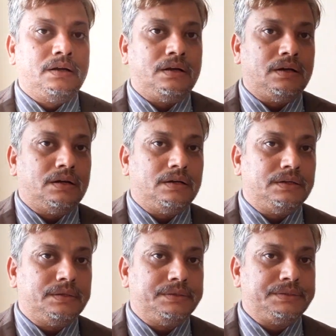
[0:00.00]

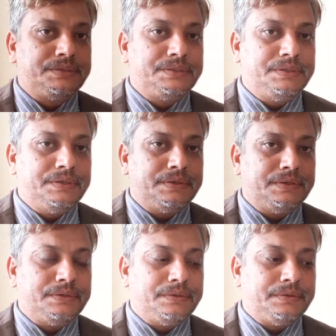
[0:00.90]
uh,
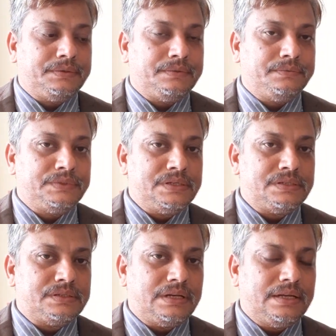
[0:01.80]

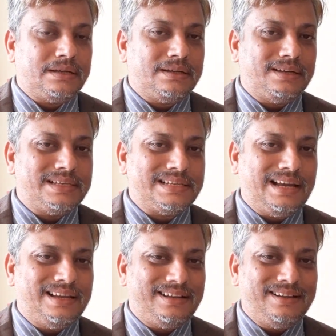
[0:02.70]
just like
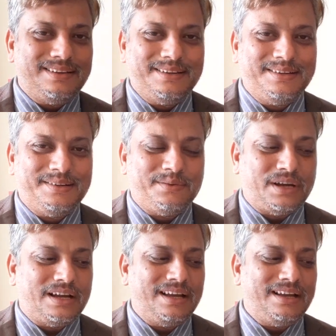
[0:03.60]
agile,
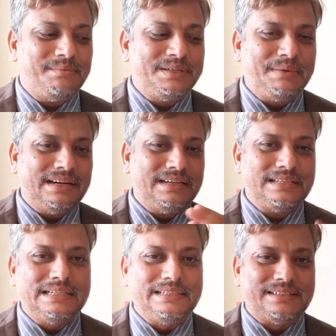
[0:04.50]
I have divided
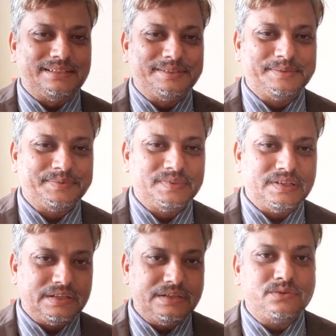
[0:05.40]
three
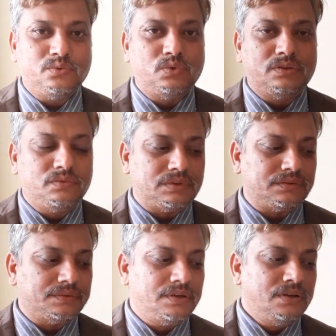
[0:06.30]
into
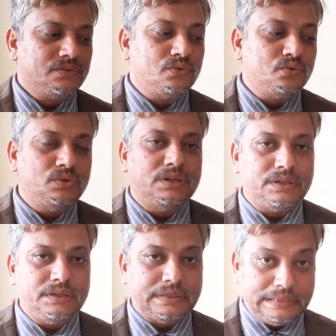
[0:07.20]
one. So
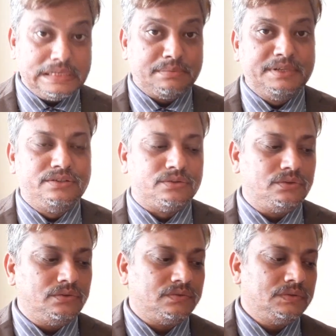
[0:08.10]
today in this
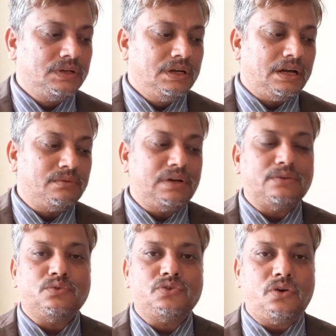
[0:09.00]
video, I would like
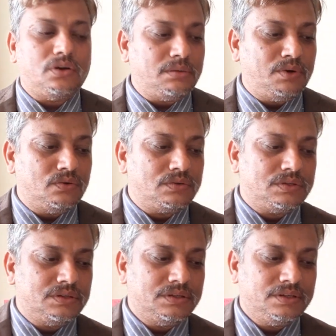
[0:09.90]
to talk about
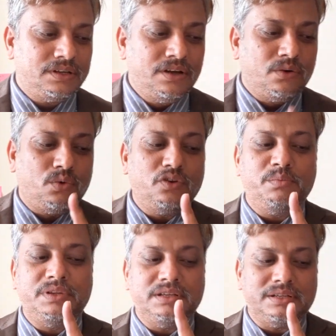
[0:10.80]
one of
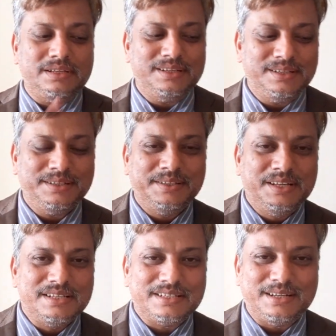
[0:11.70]
the
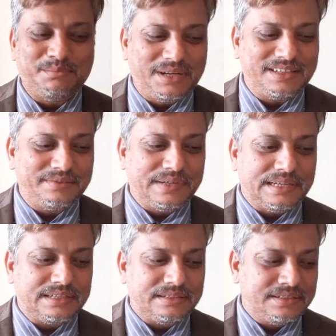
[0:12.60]
Scrum
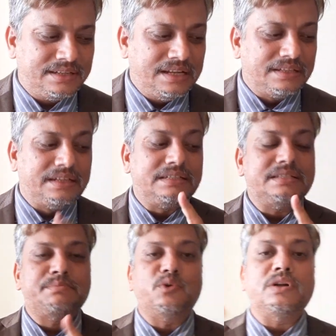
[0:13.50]
artifacts, that is
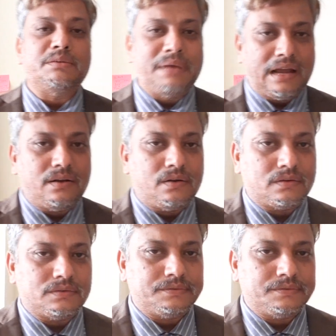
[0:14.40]
product backlog.